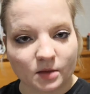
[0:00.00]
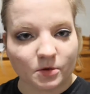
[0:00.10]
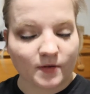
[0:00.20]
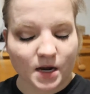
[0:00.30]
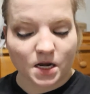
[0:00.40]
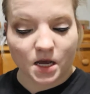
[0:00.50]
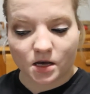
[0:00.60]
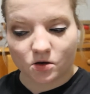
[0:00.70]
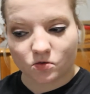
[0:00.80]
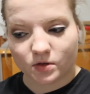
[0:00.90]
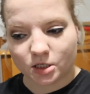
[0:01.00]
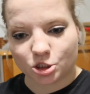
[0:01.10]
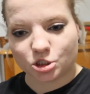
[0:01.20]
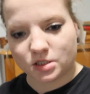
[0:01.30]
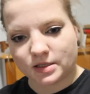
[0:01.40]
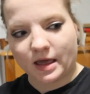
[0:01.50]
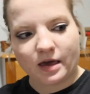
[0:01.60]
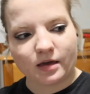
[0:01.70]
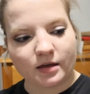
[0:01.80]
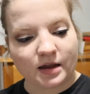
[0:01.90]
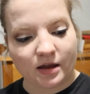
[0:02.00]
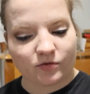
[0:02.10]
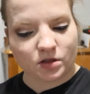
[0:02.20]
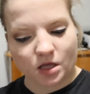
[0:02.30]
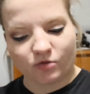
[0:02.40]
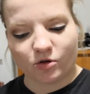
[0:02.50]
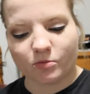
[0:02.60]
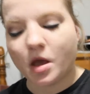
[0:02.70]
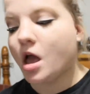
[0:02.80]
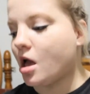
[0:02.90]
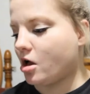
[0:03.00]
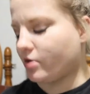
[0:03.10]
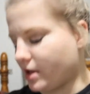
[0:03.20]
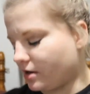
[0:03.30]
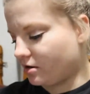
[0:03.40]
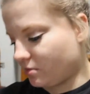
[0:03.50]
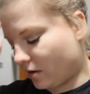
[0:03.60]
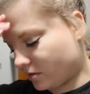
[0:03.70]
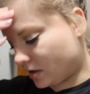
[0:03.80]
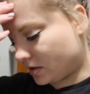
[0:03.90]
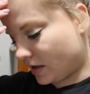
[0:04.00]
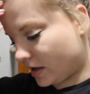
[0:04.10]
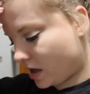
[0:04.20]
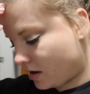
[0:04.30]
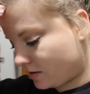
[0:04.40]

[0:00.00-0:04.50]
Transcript: But right now it's just an everything room. Oh yeah, here's what I was going to say.